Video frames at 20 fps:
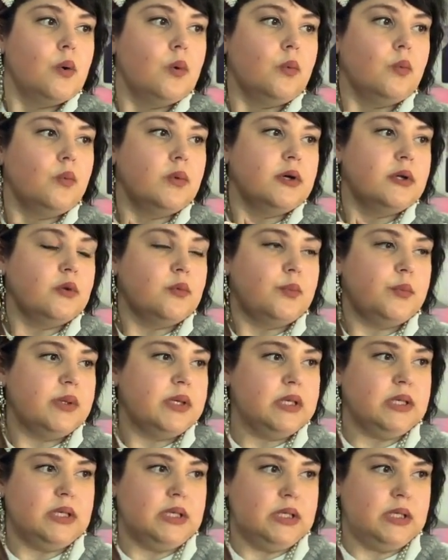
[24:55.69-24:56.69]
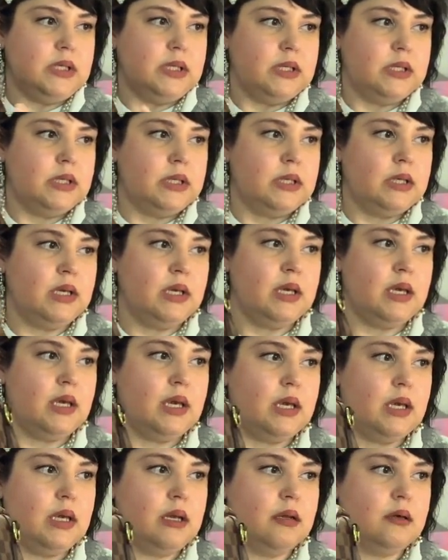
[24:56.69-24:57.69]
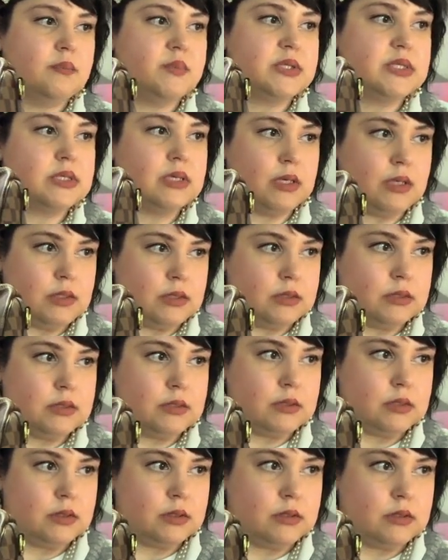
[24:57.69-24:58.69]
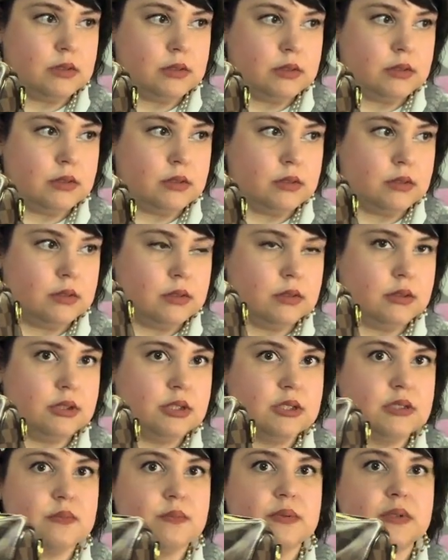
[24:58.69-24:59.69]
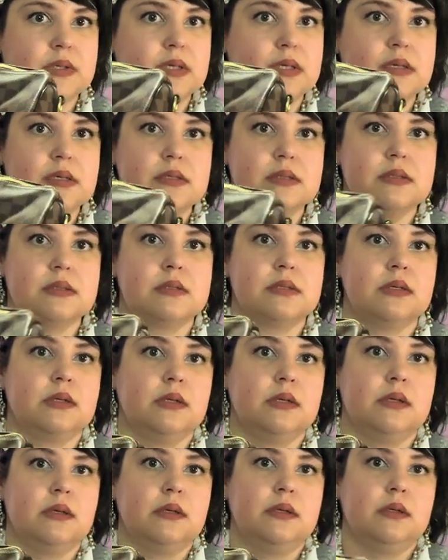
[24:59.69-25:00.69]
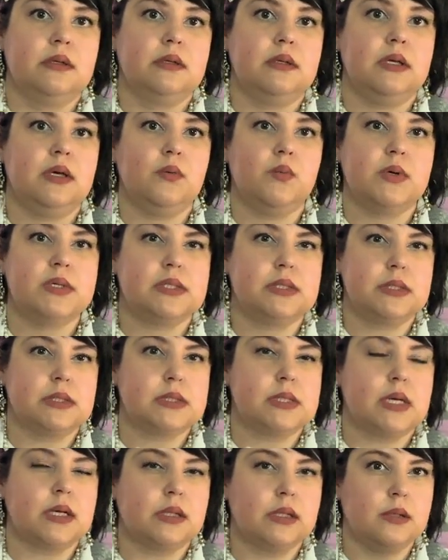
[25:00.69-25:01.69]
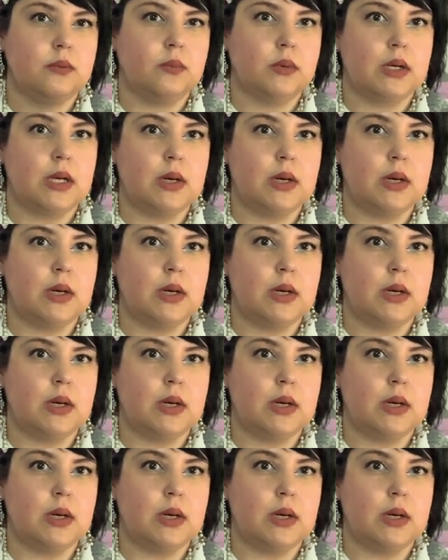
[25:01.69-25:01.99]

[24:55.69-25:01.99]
will be an obsessed just because it wasn't exactly what